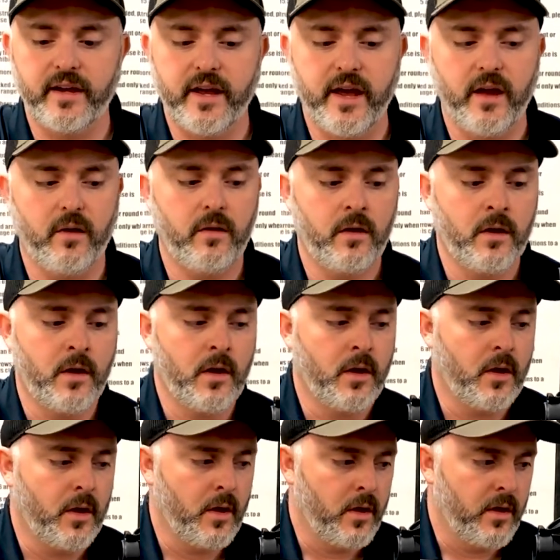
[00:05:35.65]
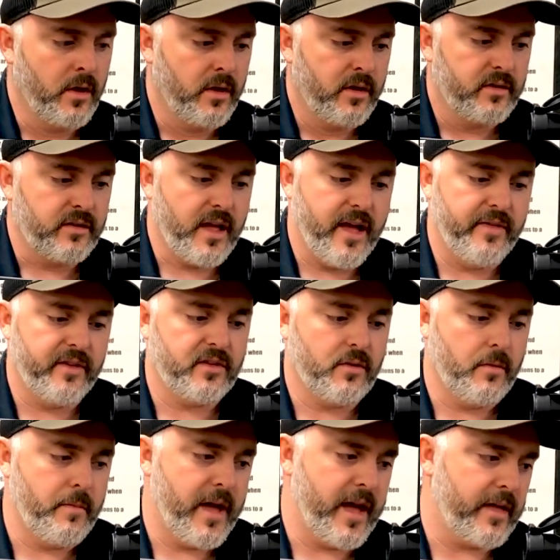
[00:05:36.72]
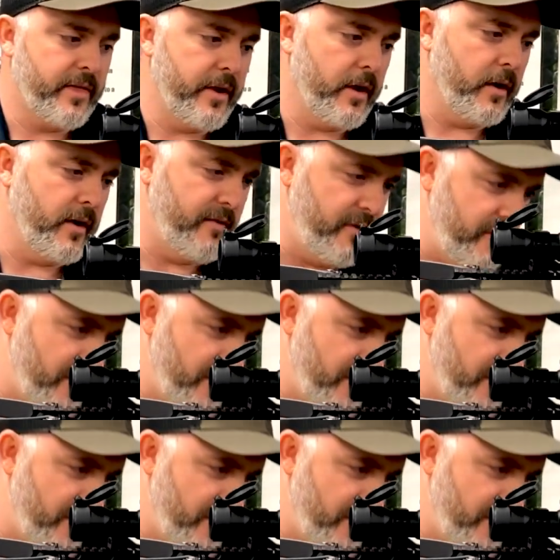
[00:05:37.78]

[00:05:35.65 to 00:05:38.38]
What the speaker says: down. Slide this on back there. Now if